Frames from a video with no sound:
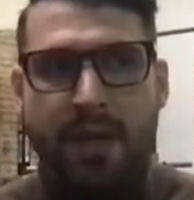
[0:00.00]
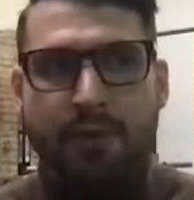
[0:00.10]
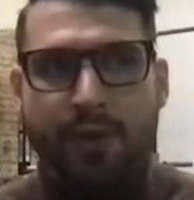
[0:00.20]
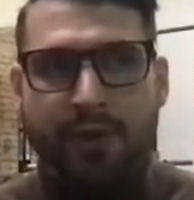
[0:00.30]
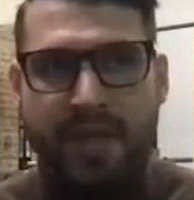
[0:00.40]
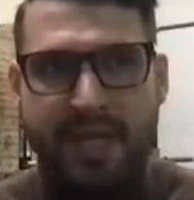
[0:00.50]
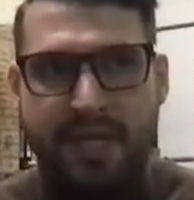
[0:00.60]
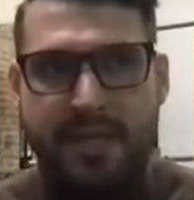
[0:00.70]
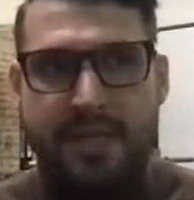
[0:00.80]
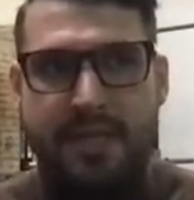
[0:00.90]
For
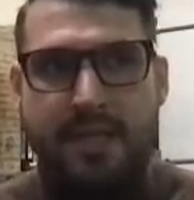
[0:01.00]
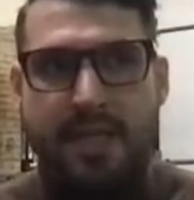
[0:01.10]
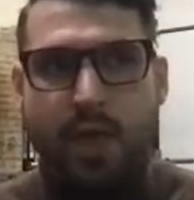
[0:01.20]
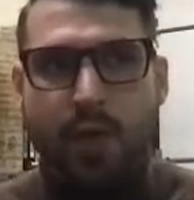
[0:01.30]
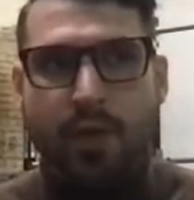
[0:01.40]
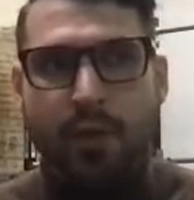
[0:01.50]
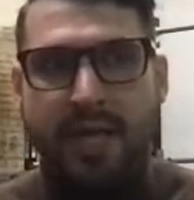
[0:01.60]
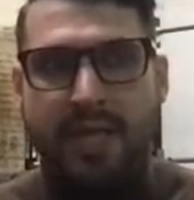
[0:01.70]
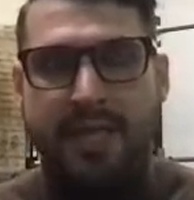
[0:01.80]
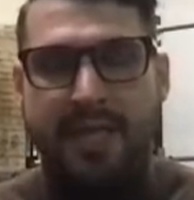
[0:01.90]
this, we
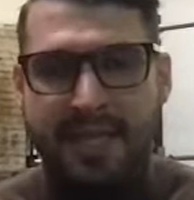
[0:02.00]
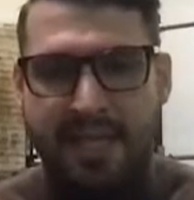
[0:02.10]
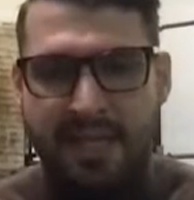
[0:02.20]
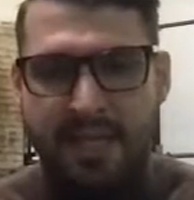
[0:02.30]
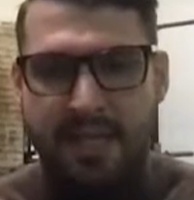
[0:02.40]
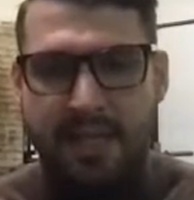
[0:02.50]
will need